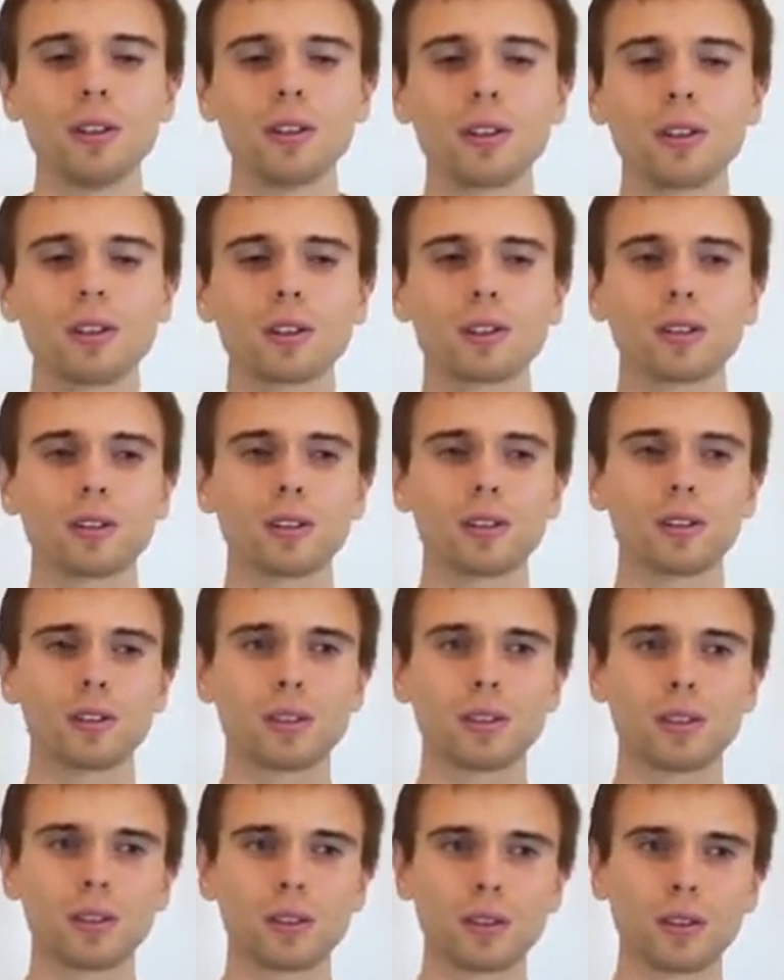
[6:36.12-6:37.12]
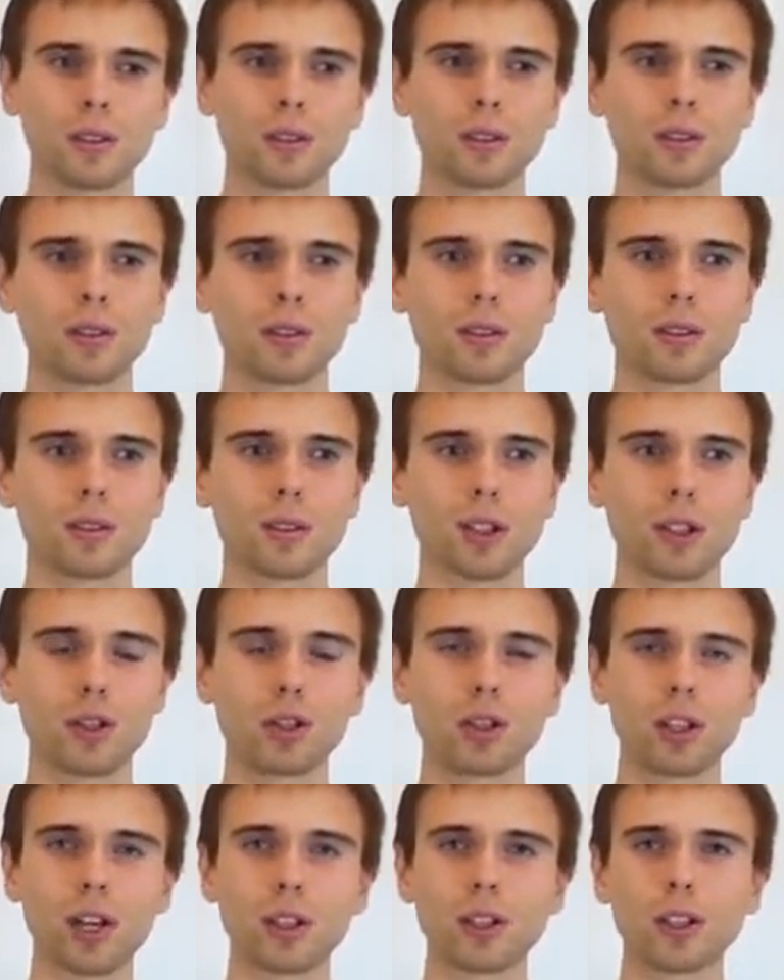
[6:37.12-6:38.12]
You start
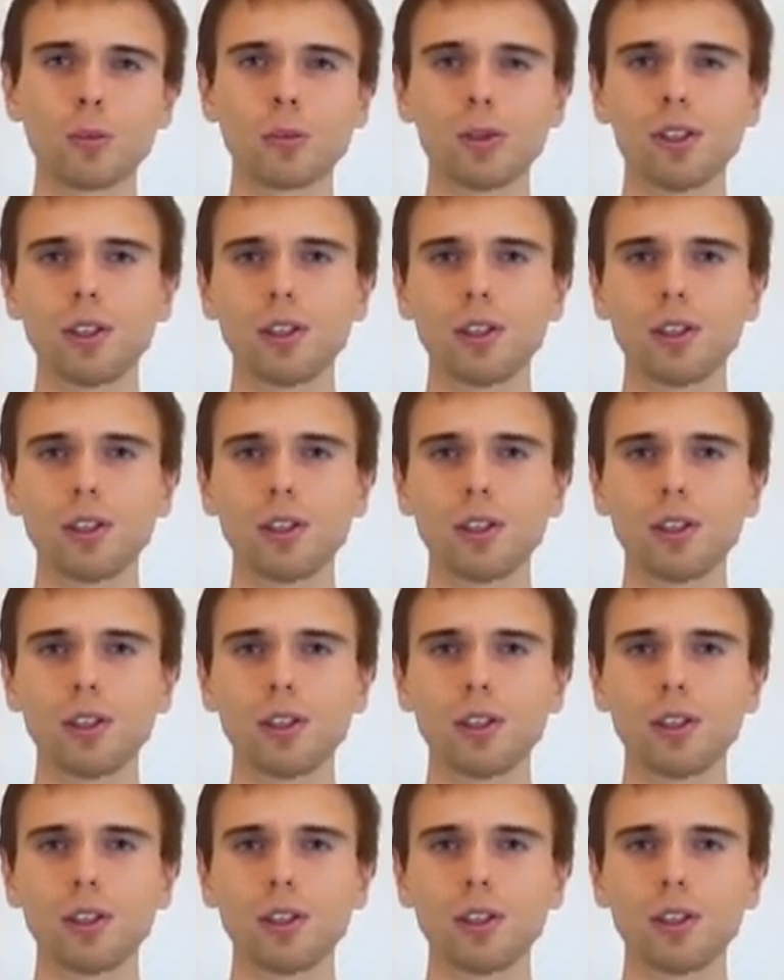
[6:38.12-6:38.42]
meditating.